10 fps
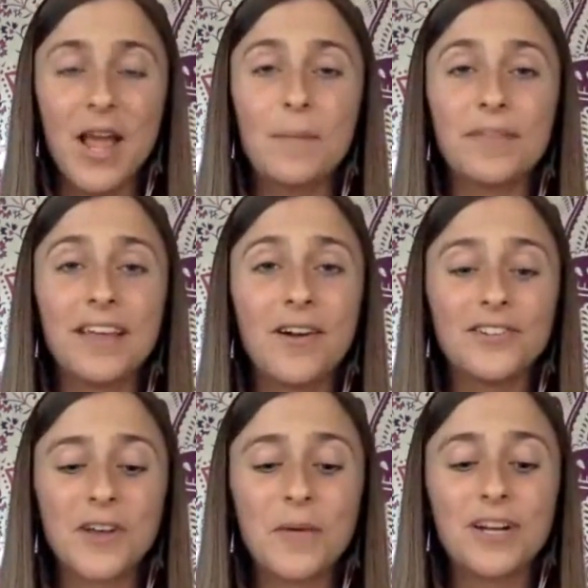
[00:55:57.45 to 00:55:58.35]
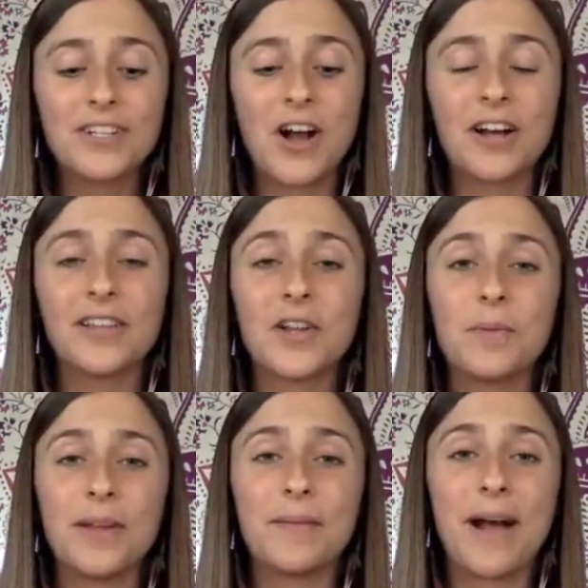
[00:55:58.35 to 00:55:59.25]
But then also I want to talk a little
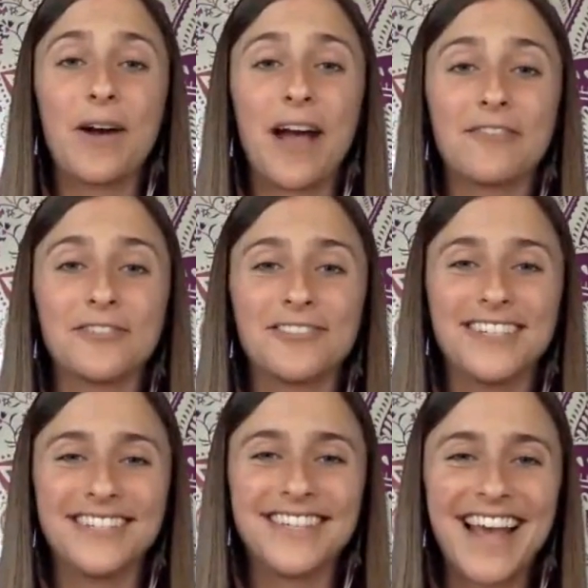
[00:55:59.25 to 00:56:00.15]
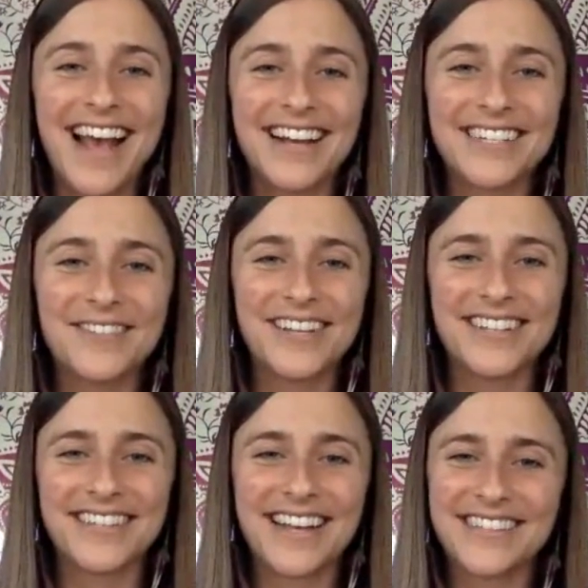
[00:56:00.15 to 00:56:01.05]
bit about aphrodisiacs, because
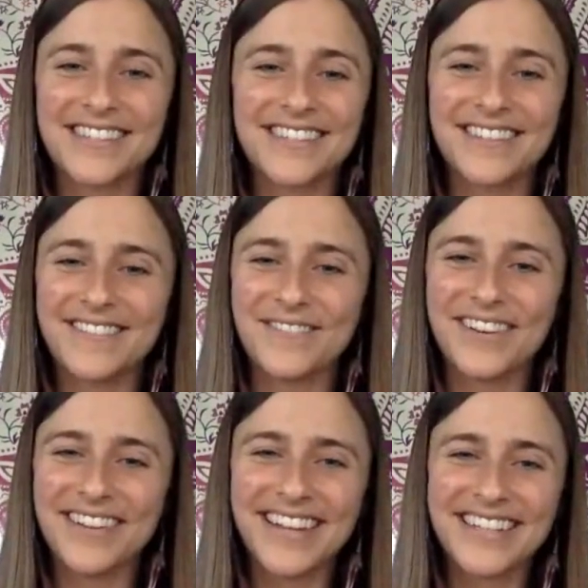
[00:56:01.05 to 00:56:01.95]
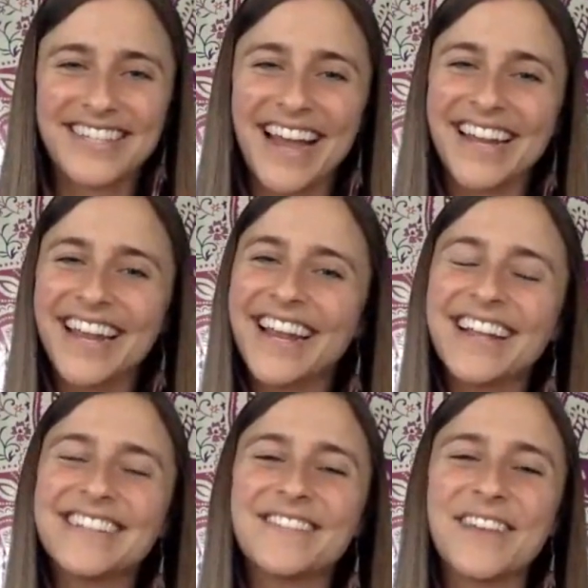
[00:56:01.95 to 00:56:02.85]
that's really exciting
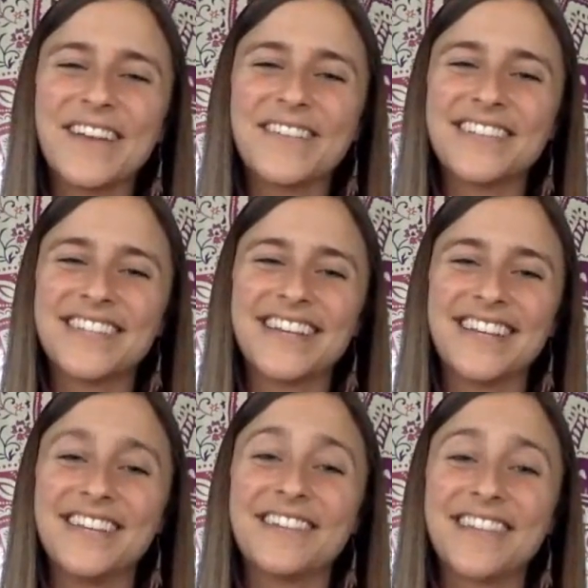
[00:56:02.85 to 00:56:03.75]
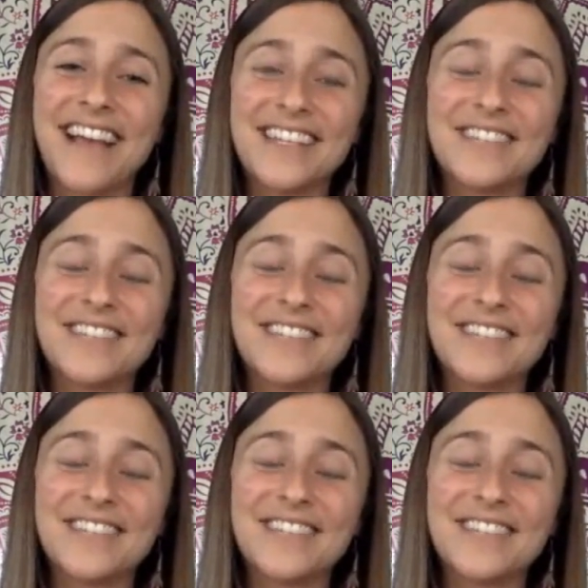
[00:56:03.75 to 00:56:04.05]
to be able to utilize